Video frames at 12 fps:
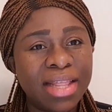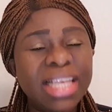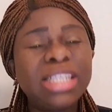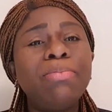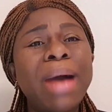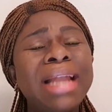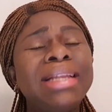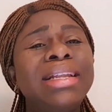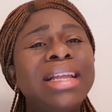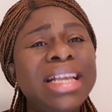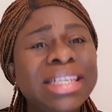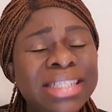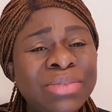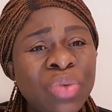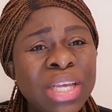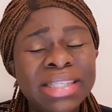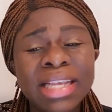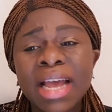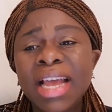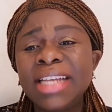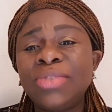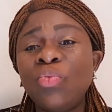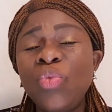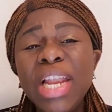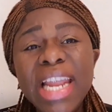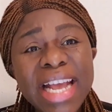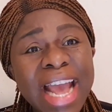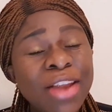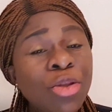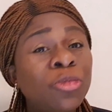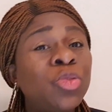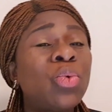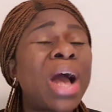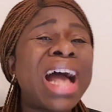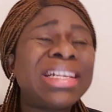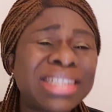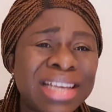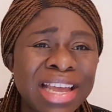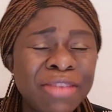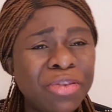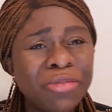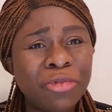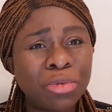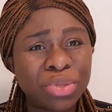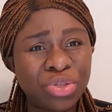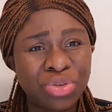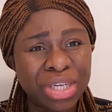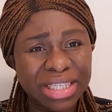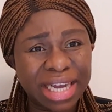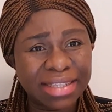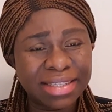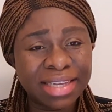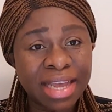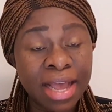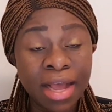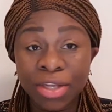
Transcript: This man is, is, is willing enough to ask even from strangers.